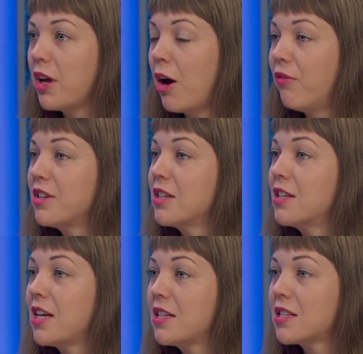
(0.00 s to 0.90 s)
We help
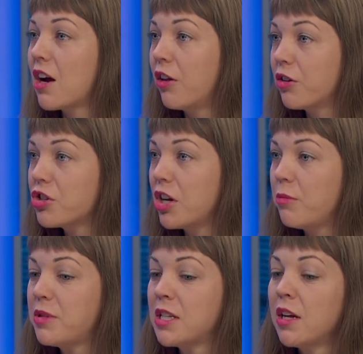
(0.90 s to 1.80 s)
facilitate
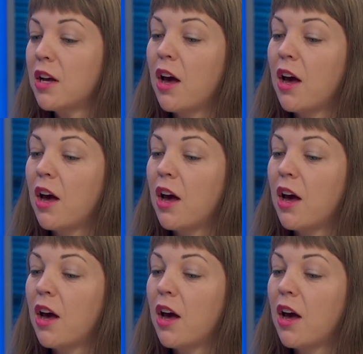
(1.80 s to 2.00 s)
scholarships